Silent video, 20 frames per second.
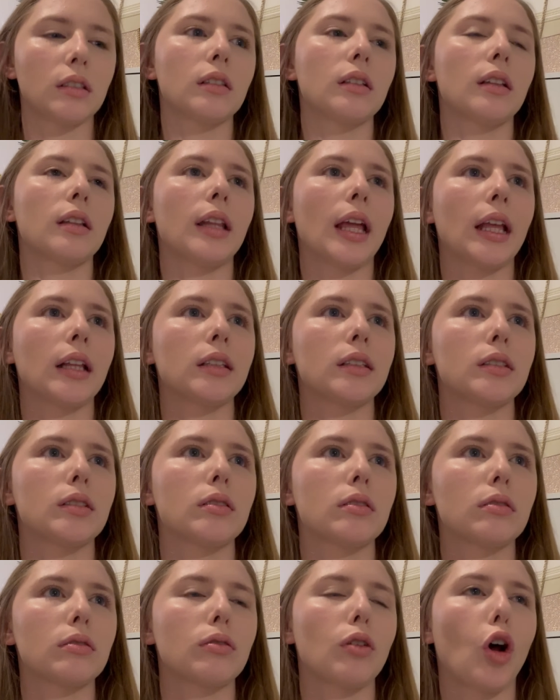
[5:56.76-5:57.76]

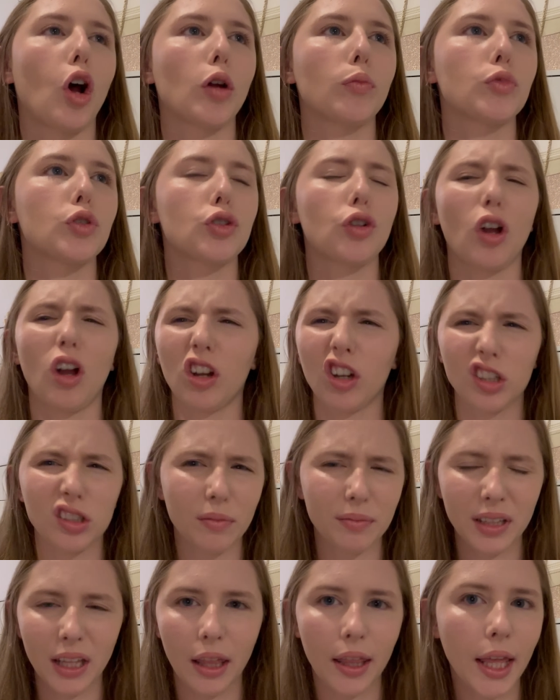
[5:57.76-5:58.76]
Lance Armstrong or
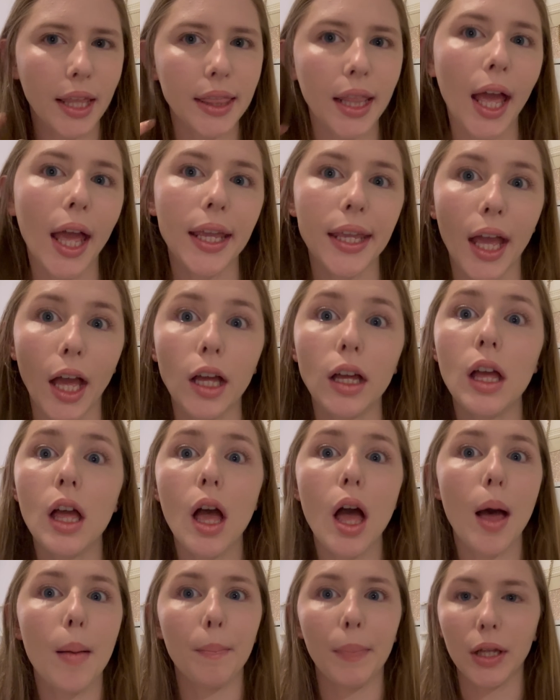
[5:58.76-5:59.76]
something like that. Yeah,
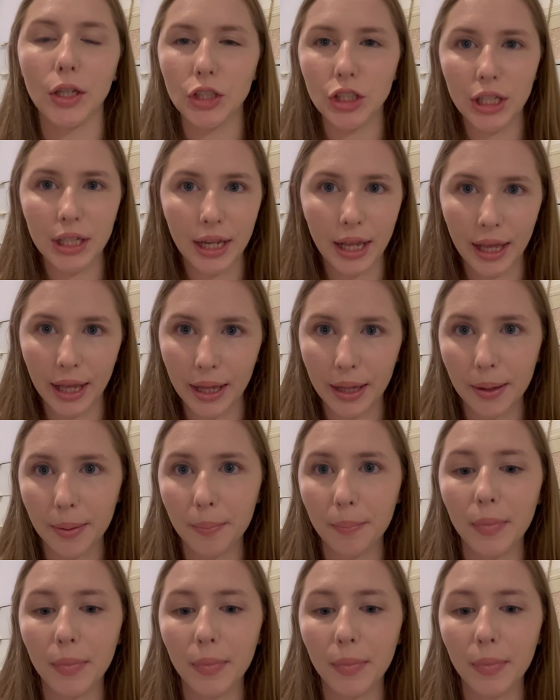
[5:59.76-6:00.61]
mention him,